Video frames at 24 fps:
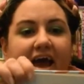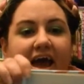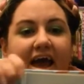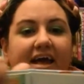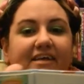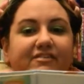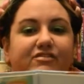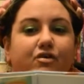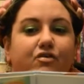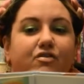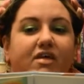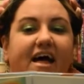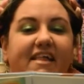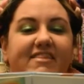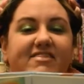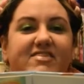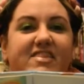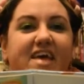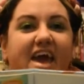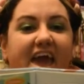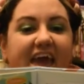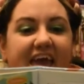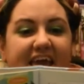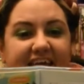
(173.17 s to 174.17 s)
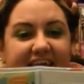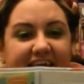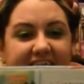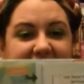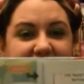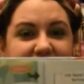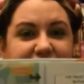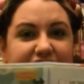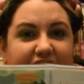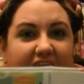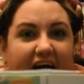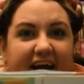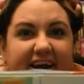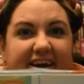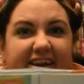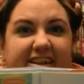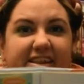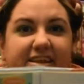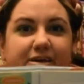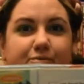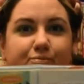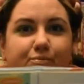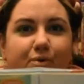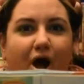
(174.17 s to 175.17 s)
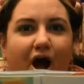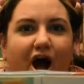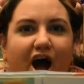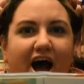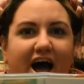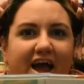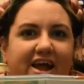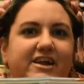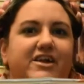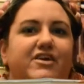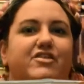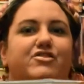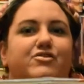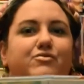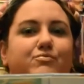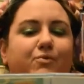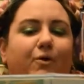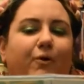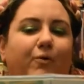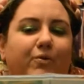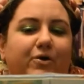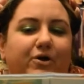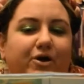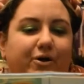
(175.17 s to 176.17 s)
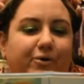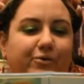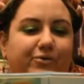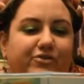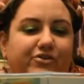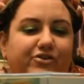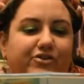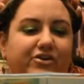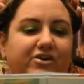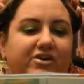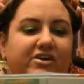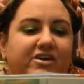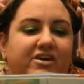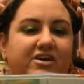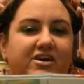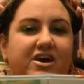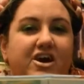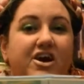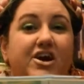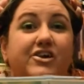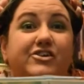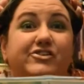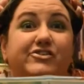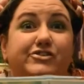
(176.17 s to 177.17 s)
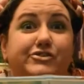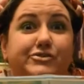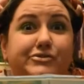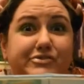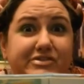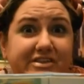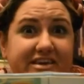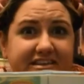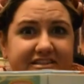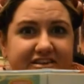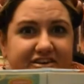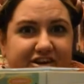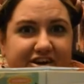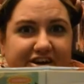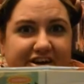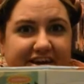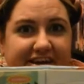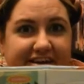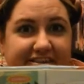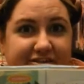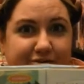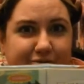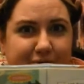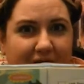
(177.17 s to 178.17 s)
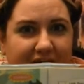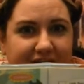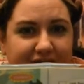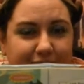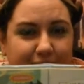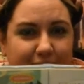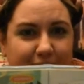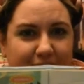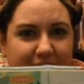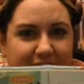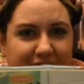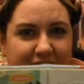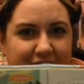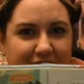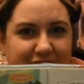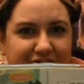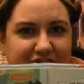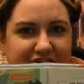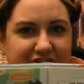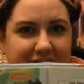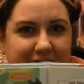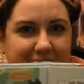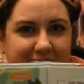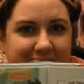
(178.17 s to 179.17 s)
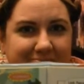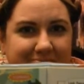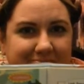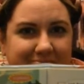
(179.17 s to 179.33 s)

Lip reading: so that they can finally ride the roller coaster. Do you think they're going to get to ride the roller coaster?